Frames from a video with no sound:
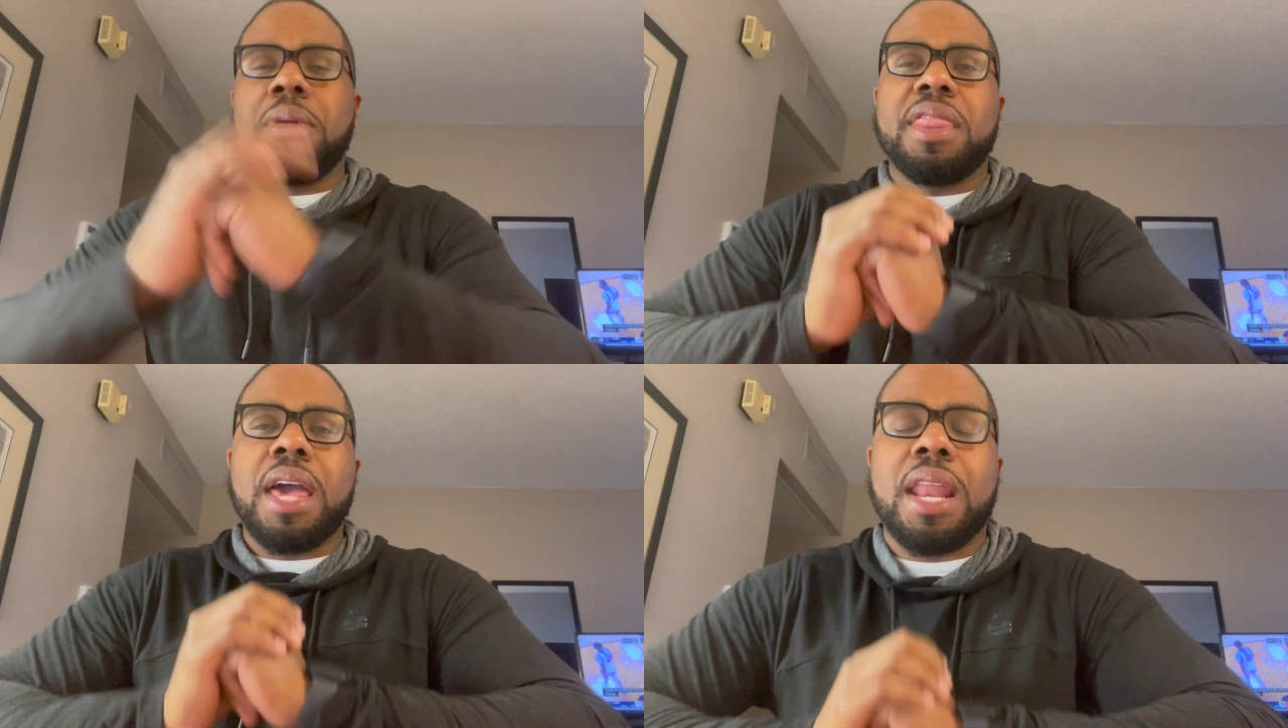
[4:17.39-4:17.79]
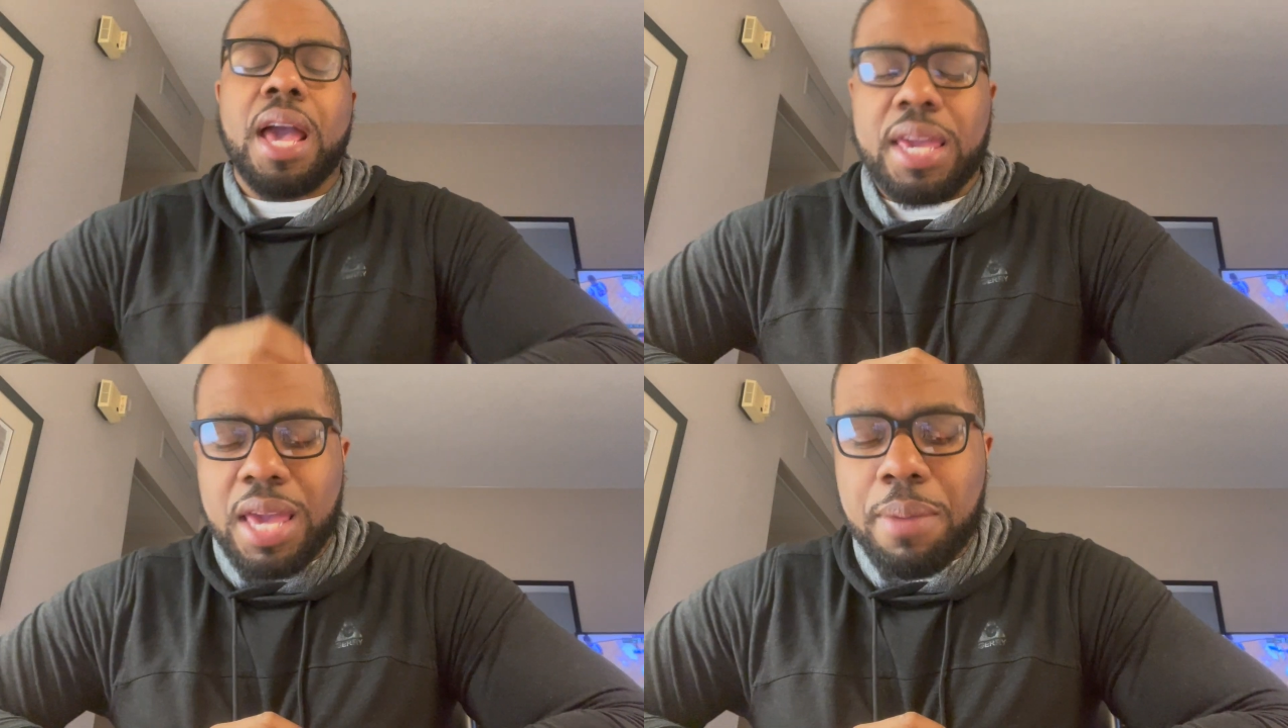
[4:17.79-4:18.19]
that
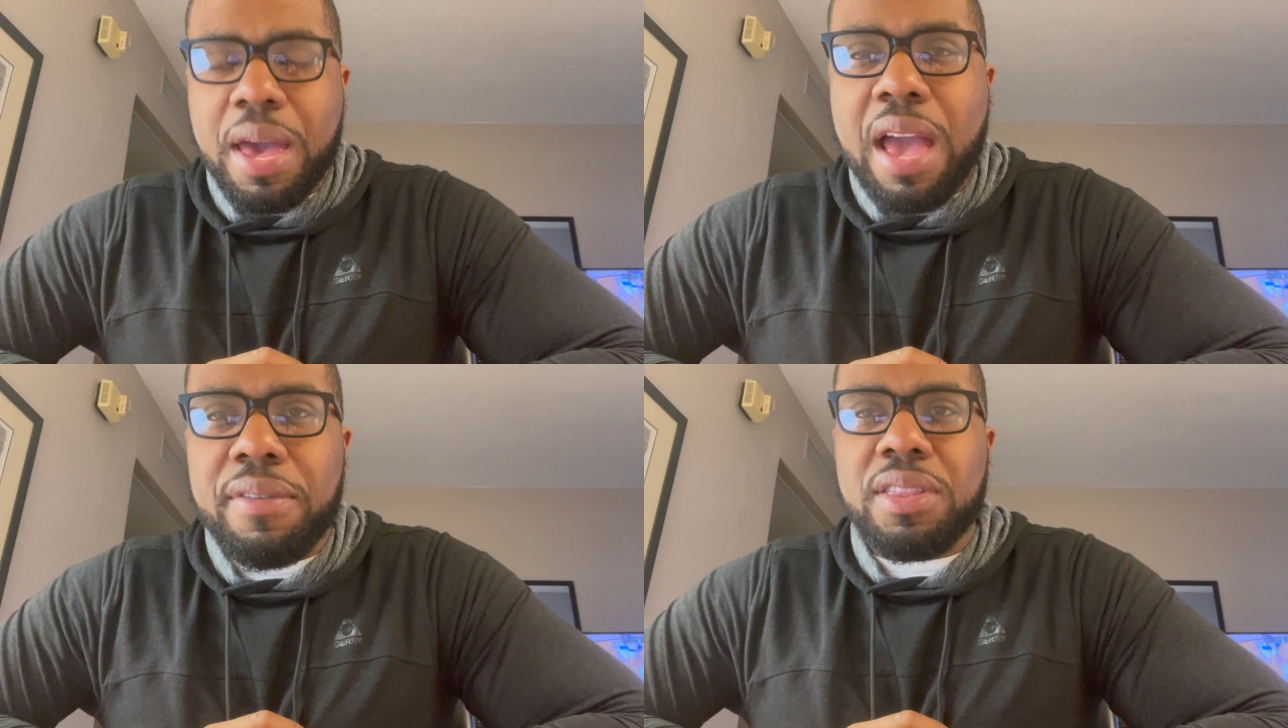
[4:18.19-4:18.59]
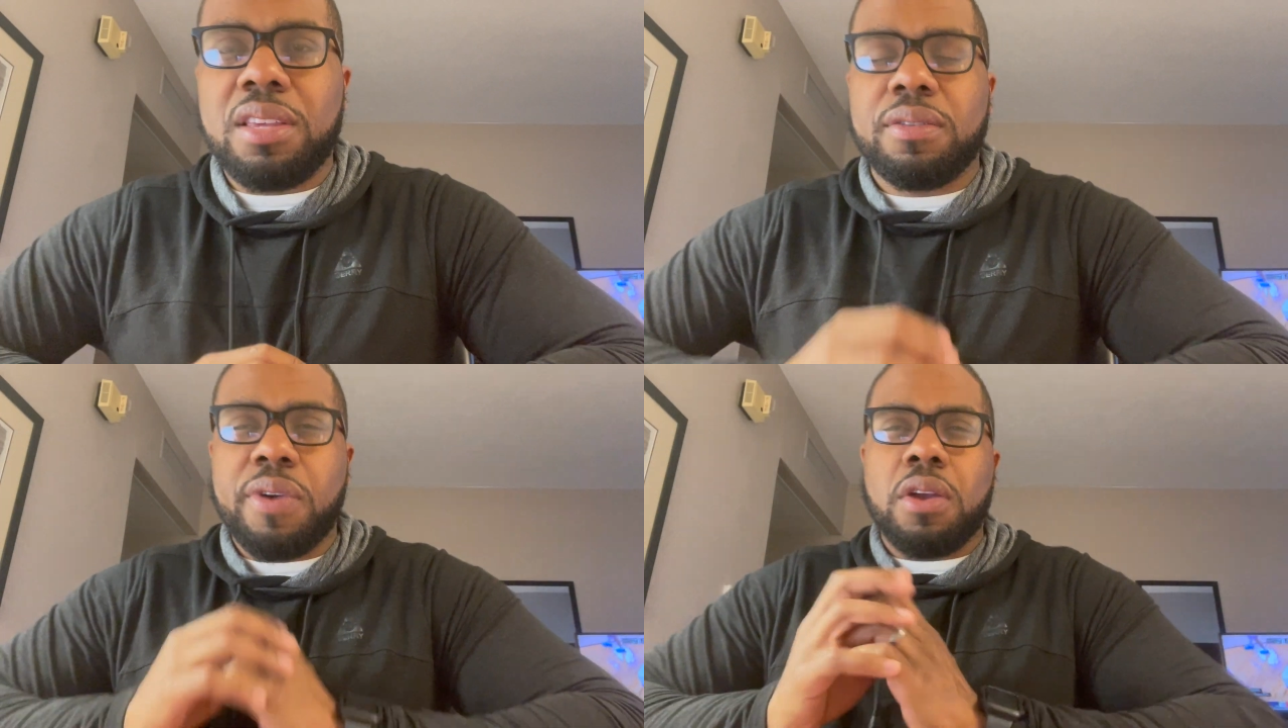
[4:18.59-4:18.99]
I kept having
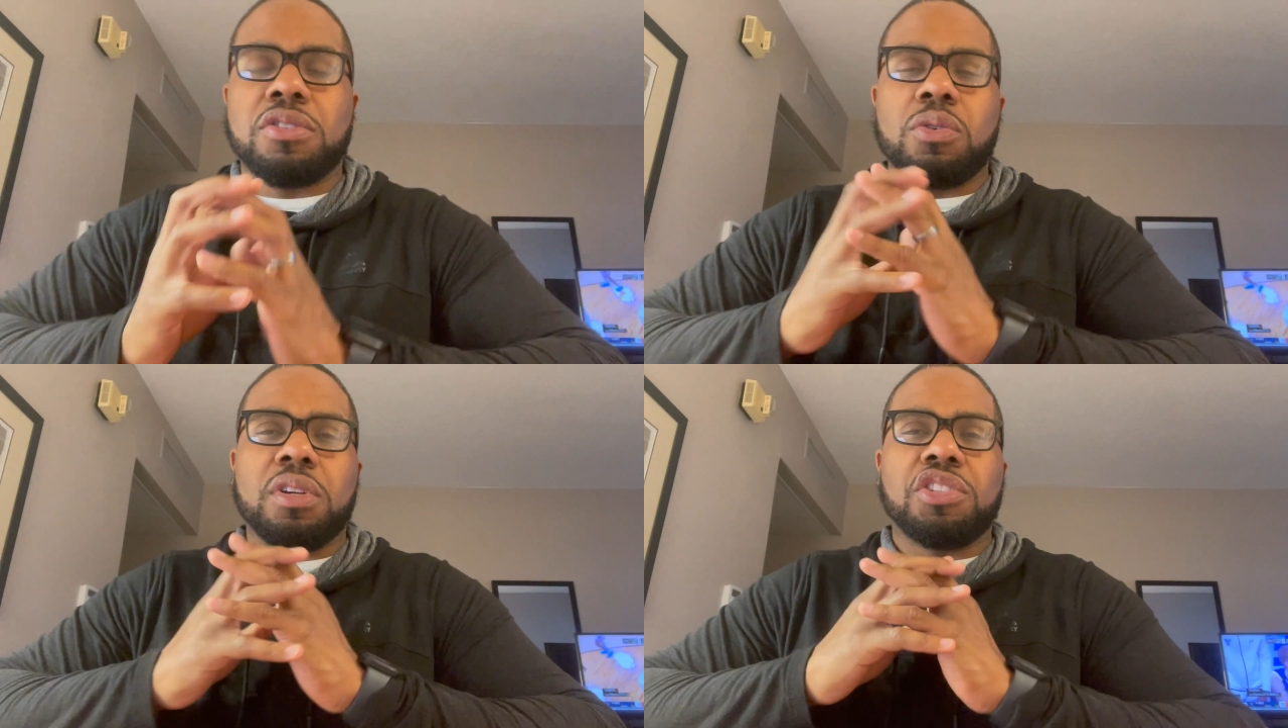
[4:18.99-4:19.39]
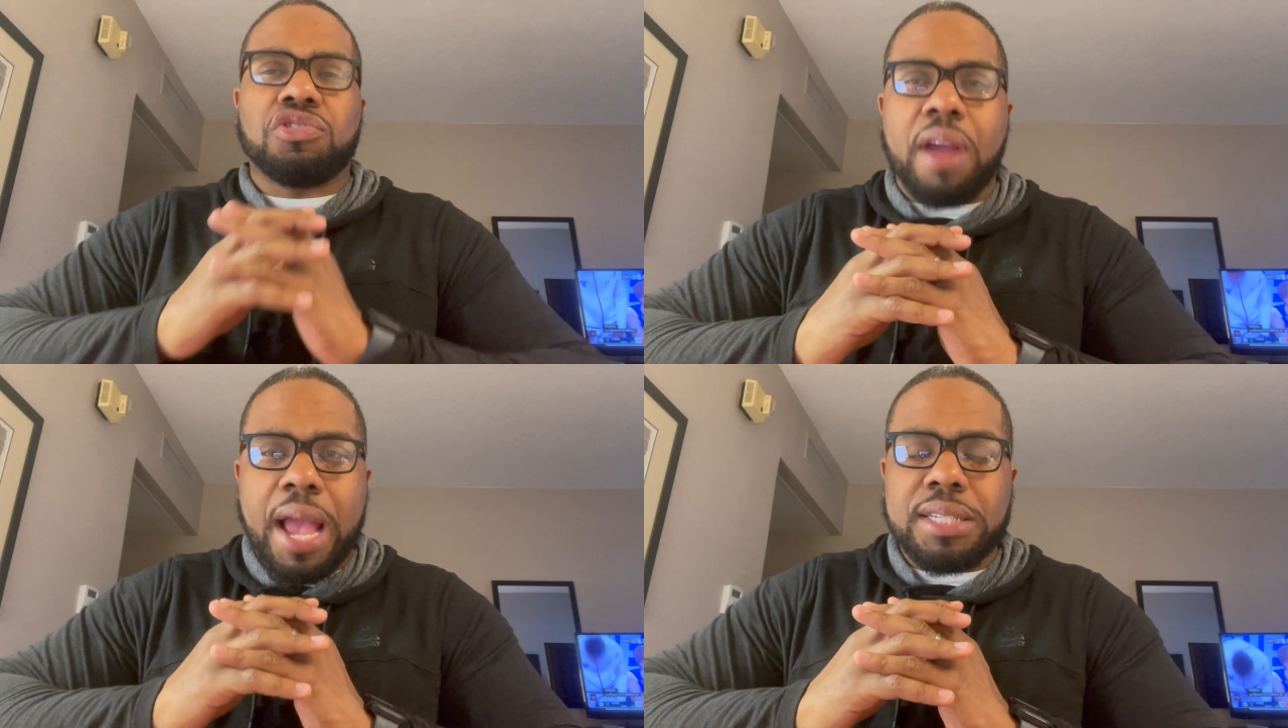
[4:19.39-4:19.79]
these failures to
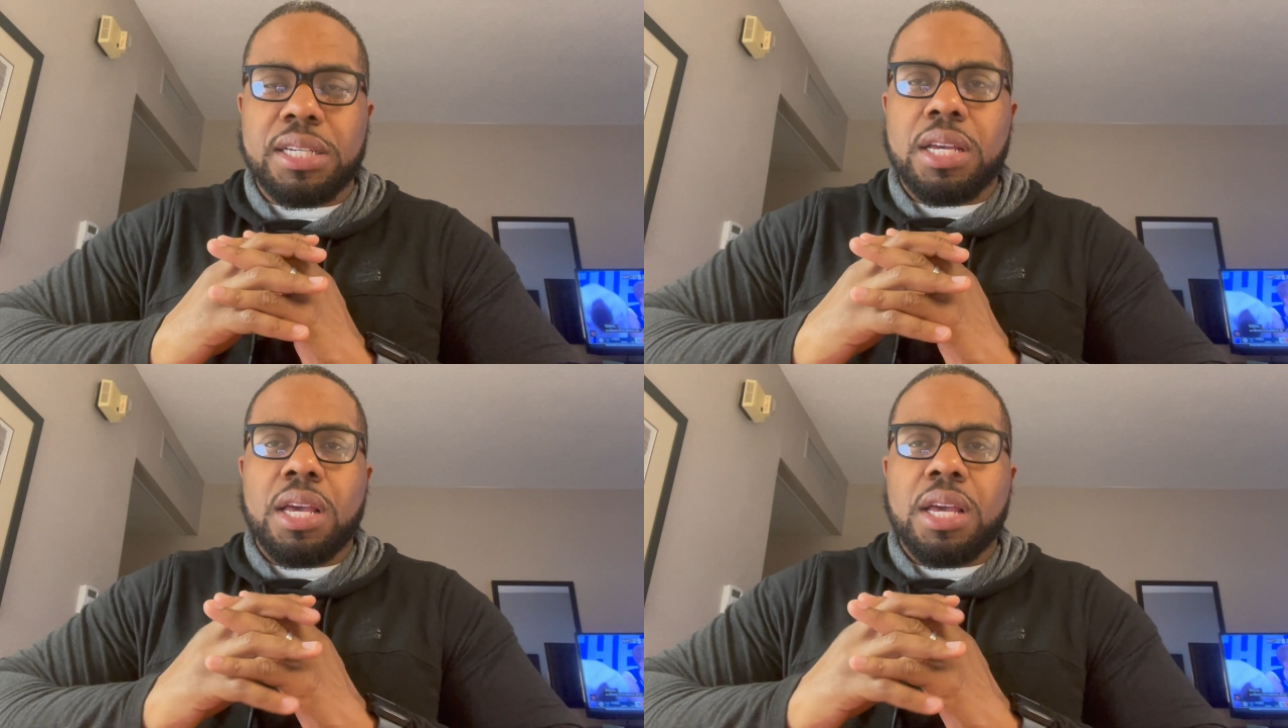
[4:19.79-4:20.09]
extract.